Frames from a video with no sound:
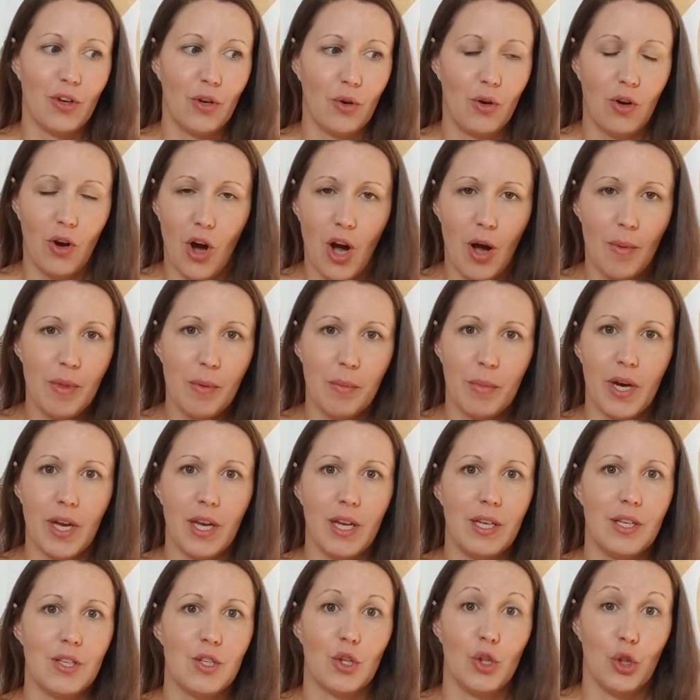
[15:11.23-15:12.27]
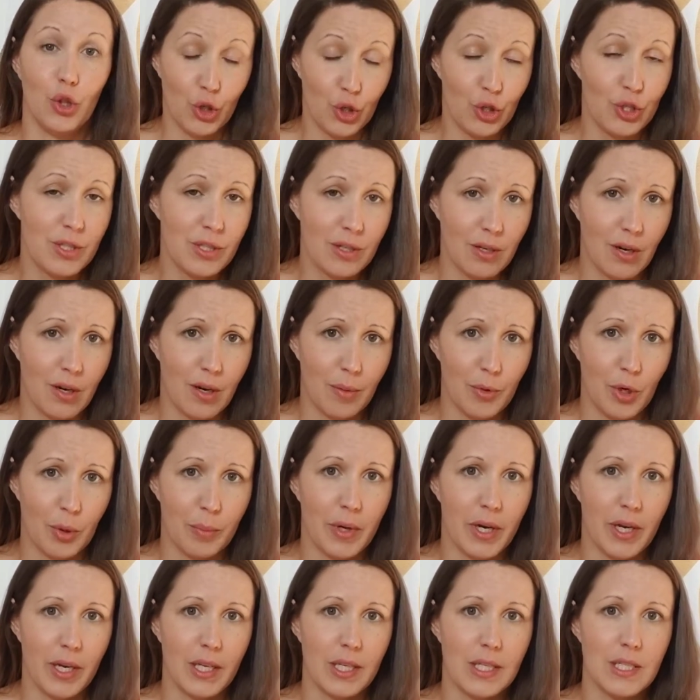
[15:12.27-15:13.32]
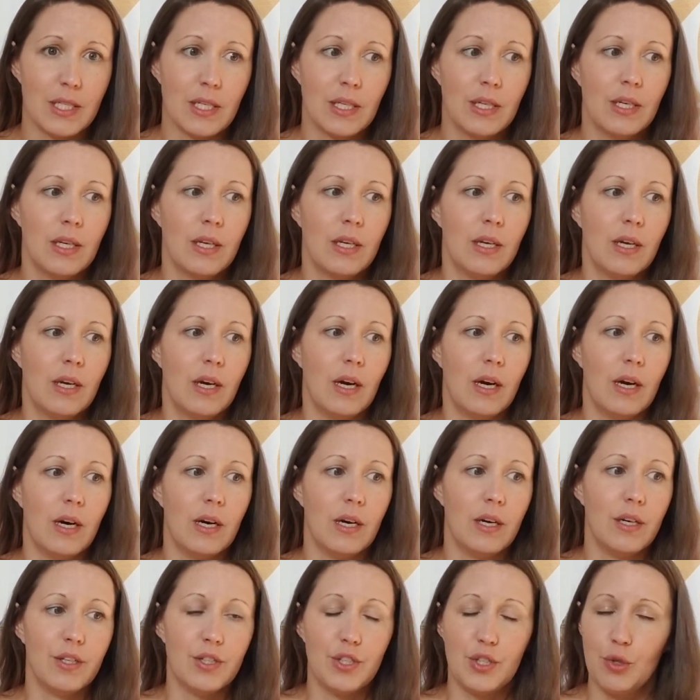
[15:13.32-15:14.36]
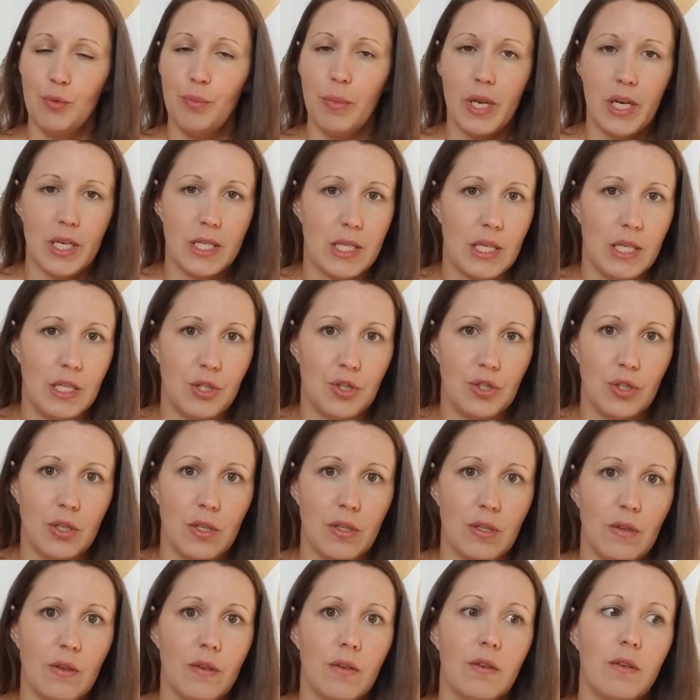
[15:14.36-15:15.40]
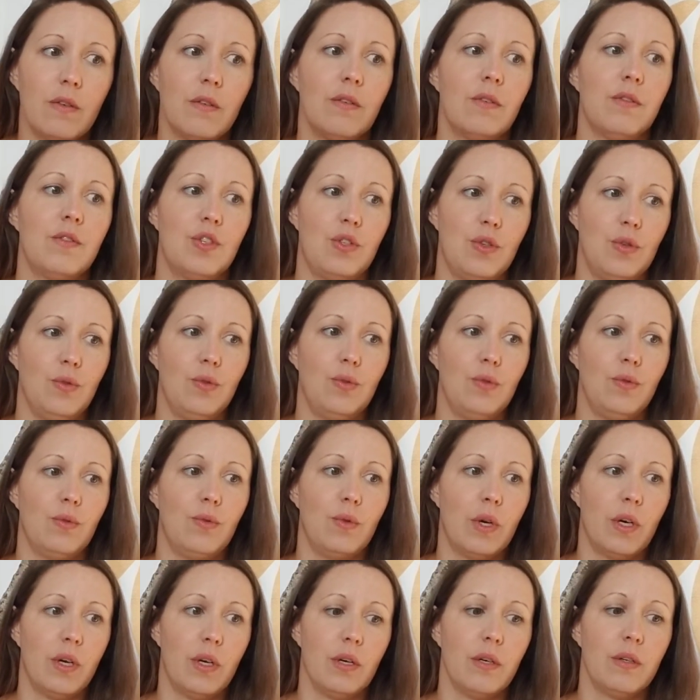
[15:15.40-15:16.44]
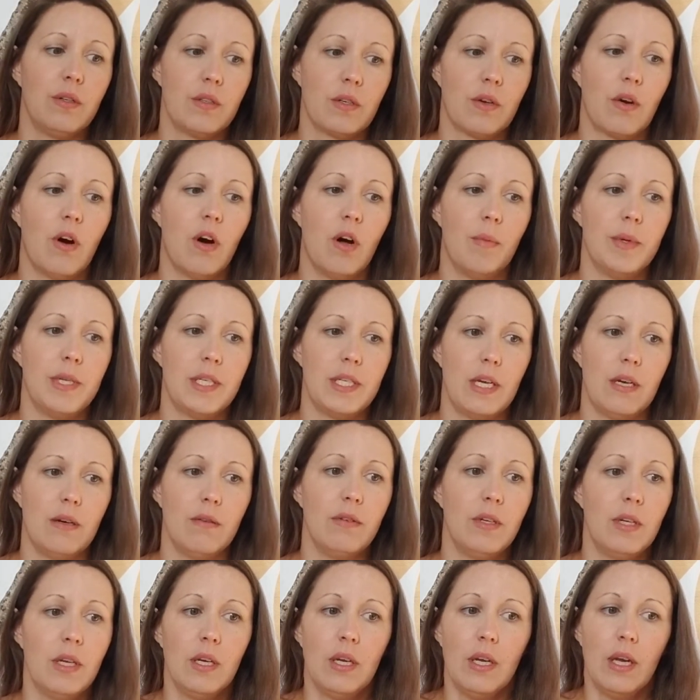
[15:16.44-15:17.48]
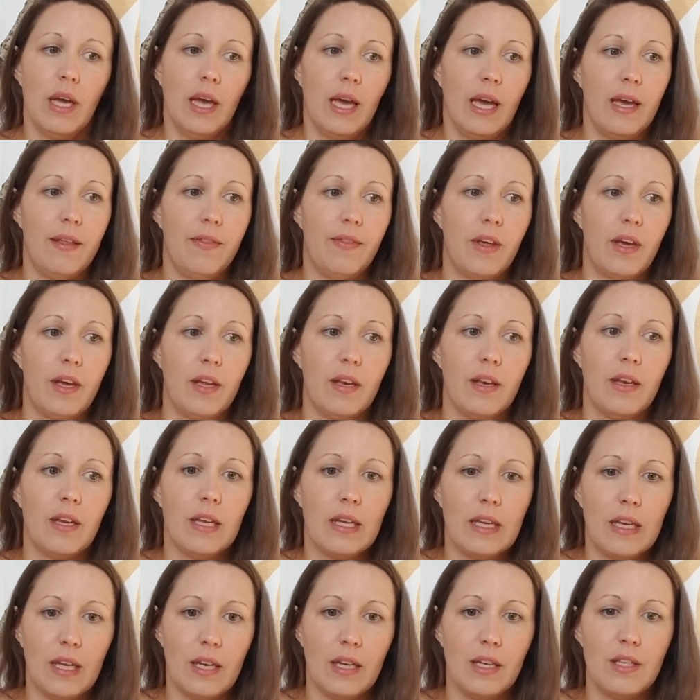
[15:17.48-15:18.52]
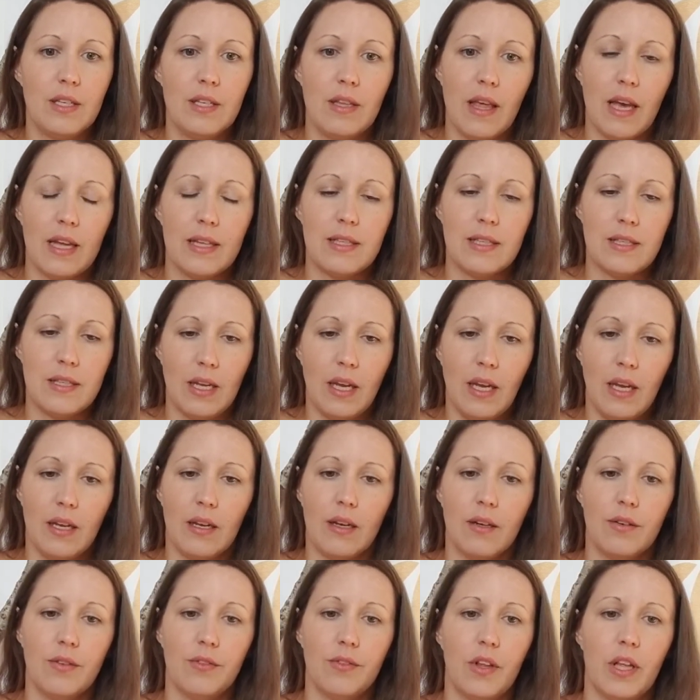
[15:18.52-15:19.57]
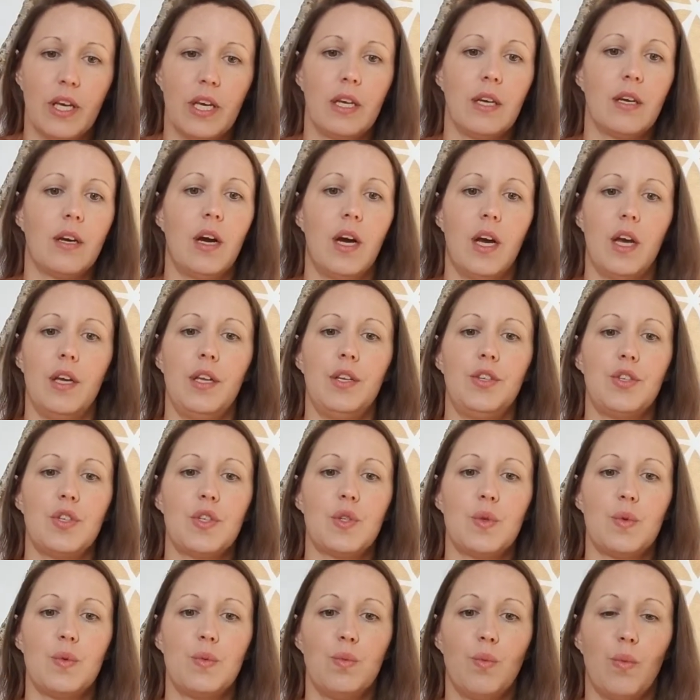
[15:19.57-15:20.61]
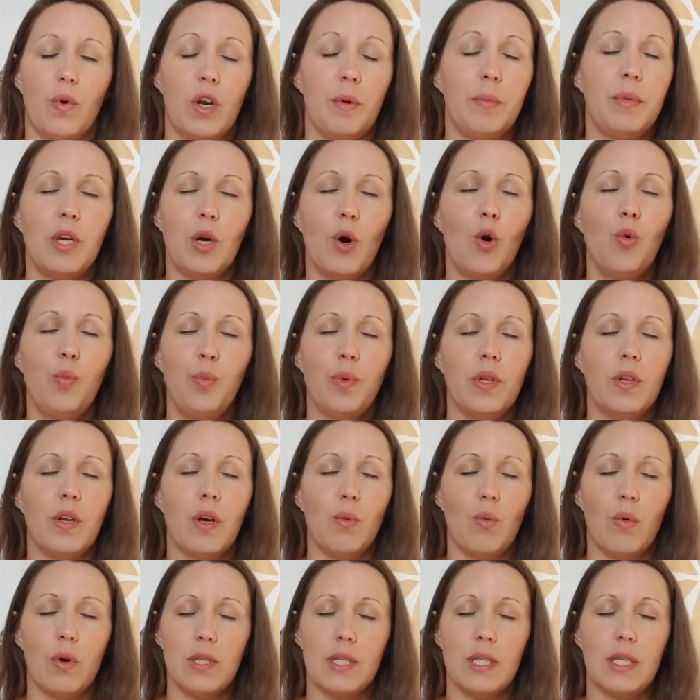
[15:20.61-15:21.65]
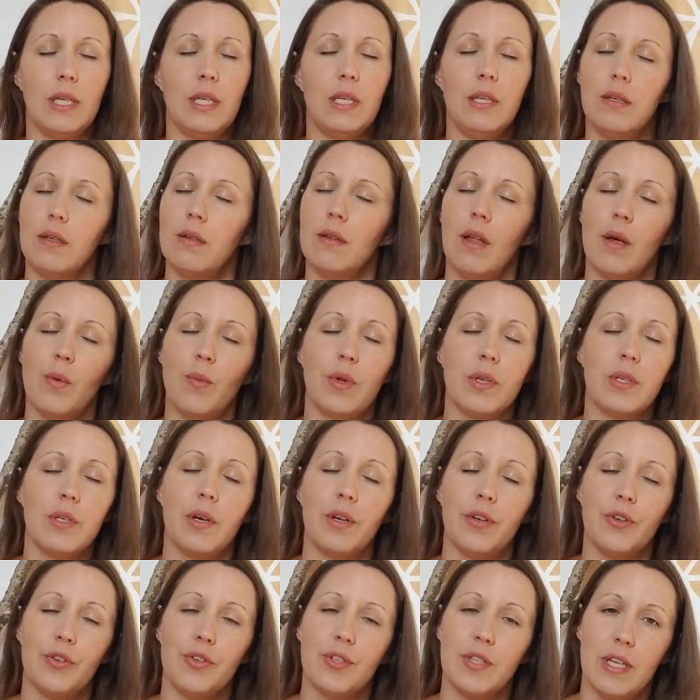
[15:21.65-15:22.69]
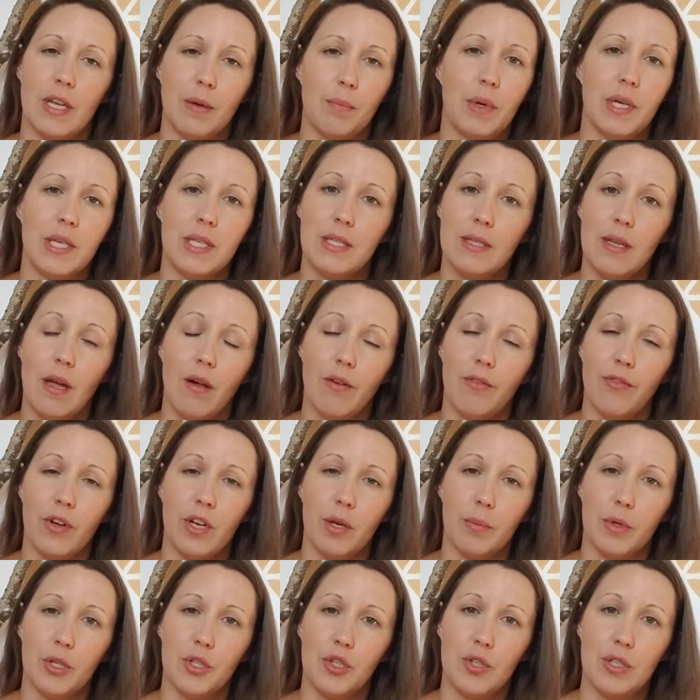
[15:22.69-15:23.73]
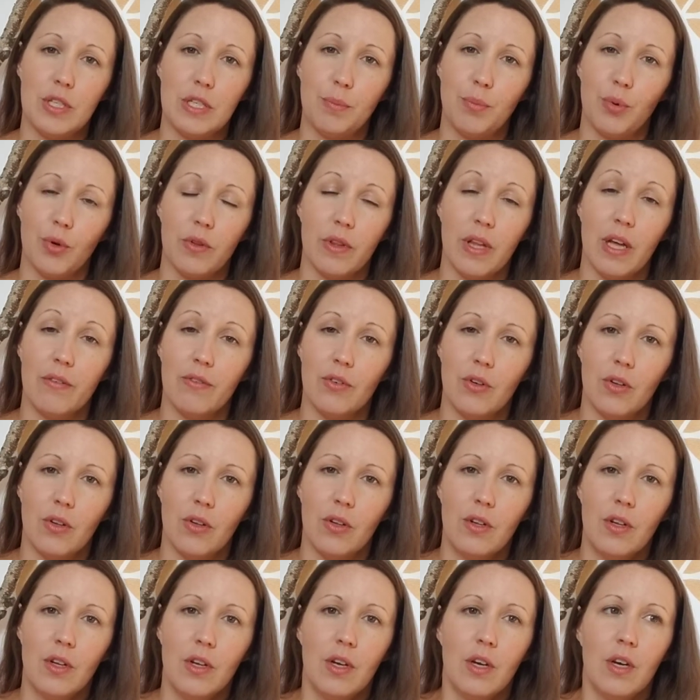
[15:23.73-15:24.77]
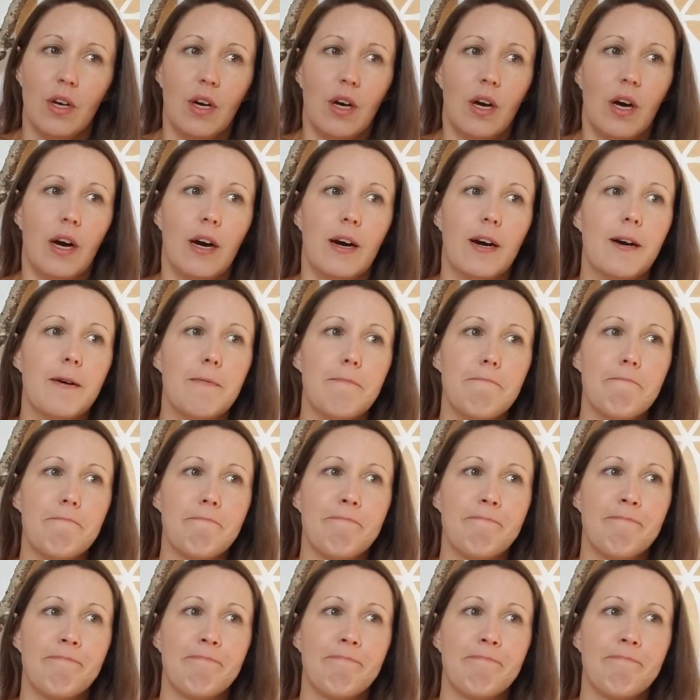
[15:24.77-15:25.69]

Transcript: calm the mind learn to calm your mind uh, do meditation to uh, to calm it down and then get into that state of like i just want to be open i want to heal i want to understand myself on a much deeper level um,